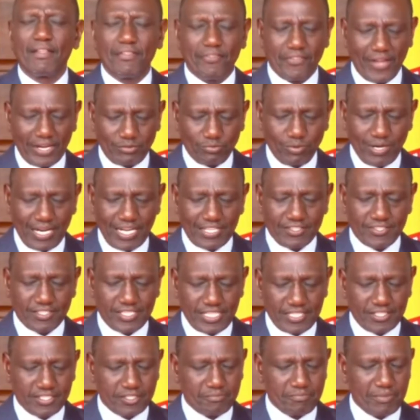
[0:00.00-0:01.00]
that will
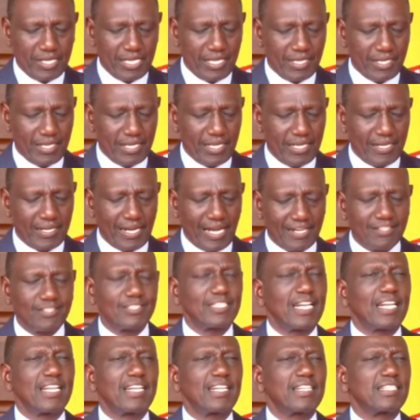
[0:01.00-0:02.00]
assist me in
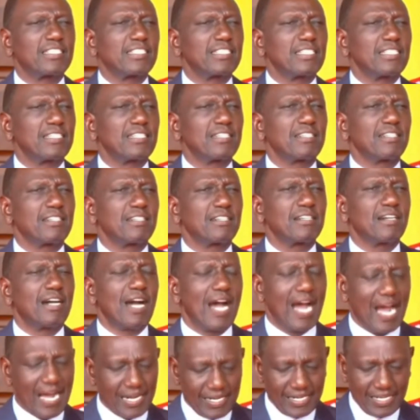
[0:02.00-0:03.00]
accelerating
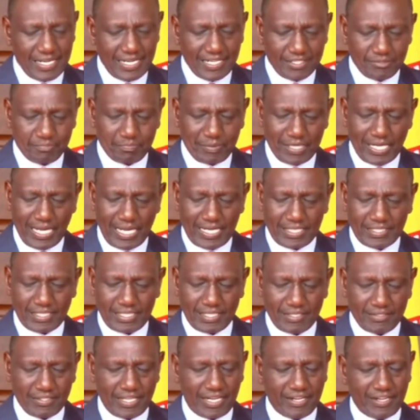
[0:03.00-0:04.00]
and
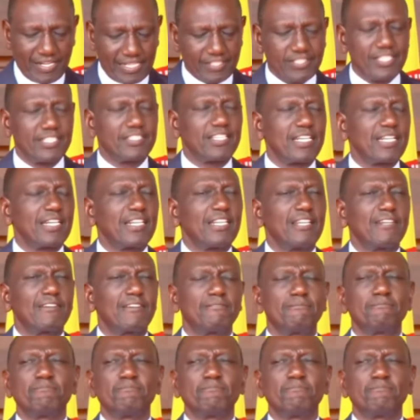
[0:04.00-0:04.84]
expediting the necessary,